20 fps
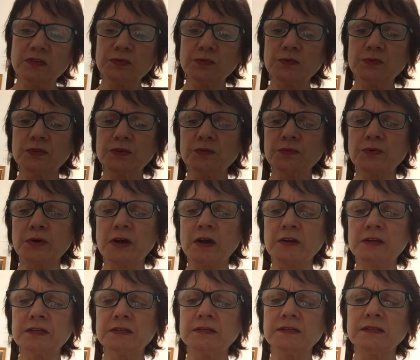through the
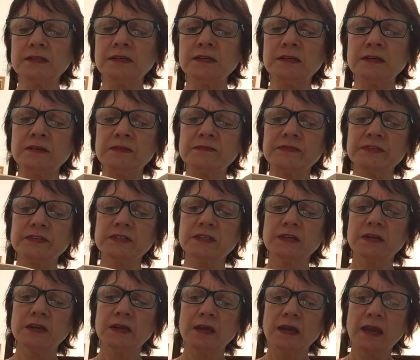rotting leaves,
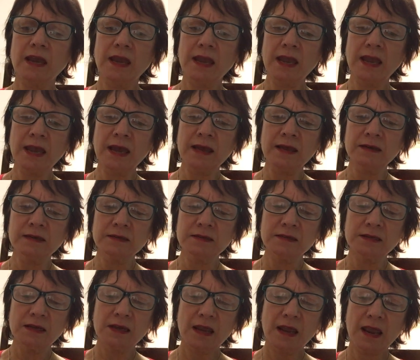
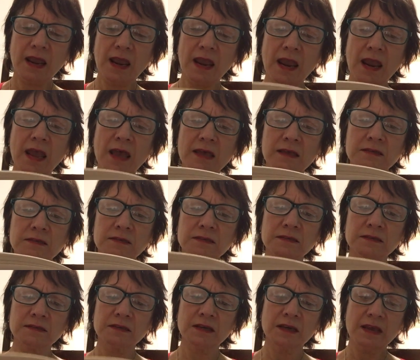and, and,
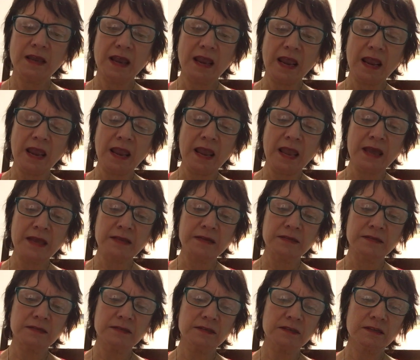
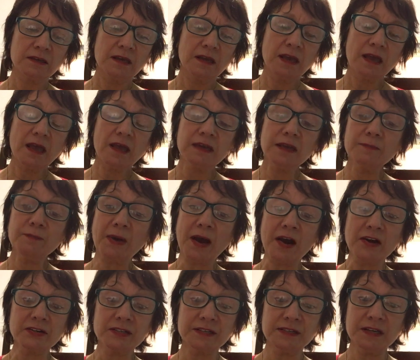and... Any
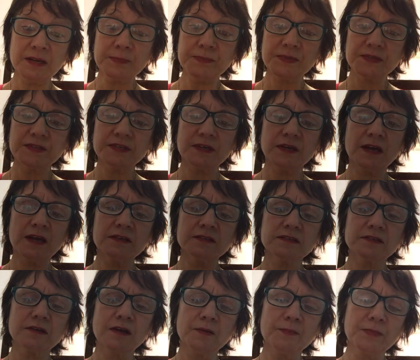parsnips?
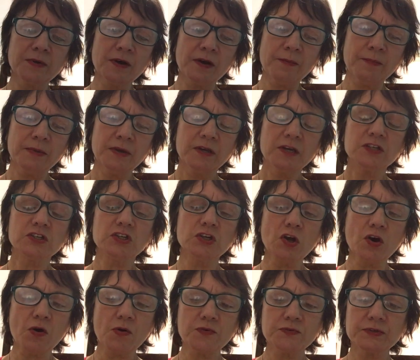Asked Gub-Gub.
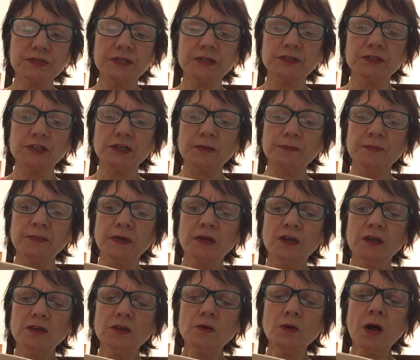No, said Jip.
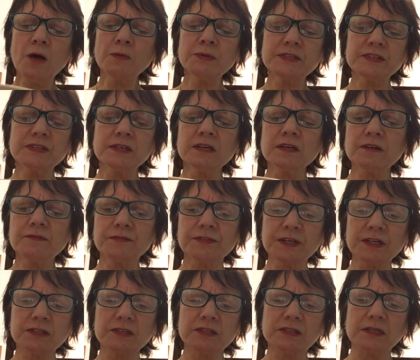You always think of
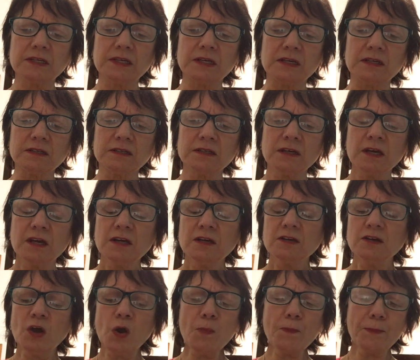things to eat.
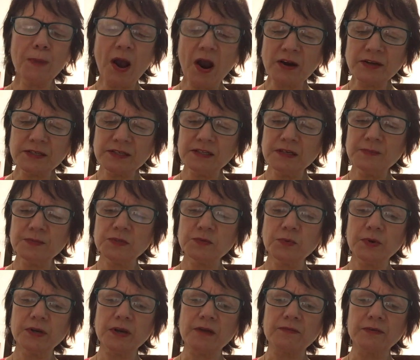No parsnips
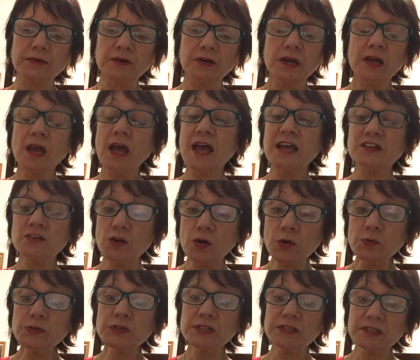whatever, and
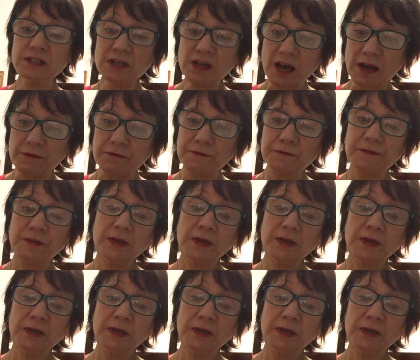no snuff.